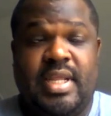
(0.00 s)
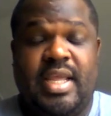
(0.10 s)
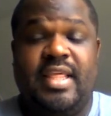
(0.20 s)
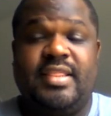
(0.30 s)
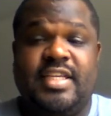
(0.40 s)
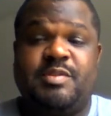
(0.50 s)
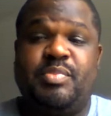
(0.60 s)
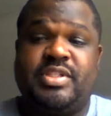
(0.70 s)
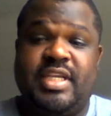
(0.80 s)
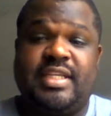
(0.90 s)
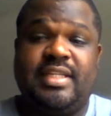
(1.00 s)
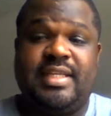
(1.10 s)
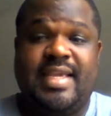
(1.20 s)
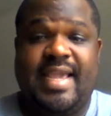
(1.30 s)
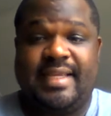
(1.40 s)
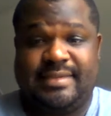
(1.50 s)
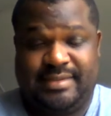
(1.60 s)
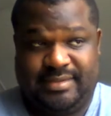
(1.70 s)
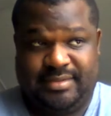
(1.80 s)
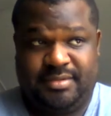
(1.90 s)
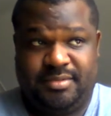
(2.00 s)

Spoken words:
in this particular case,